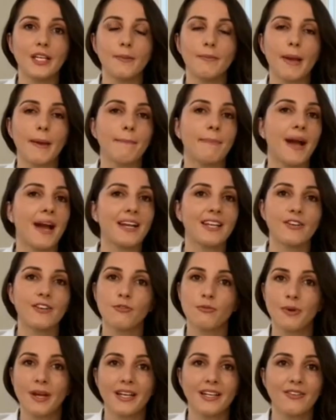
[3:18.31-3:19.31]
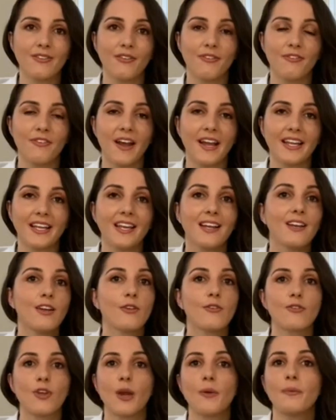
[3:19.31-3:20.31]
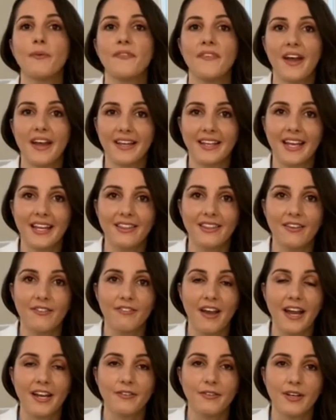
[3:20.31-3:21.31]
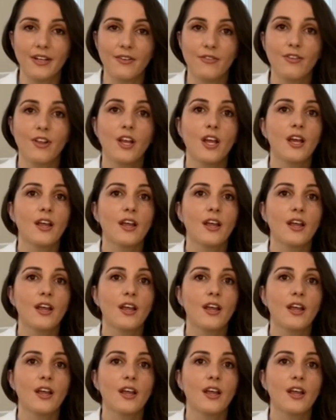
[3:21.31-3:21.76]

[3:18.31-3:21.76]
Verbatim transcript: My body's ready to fight, so I will not get the virus.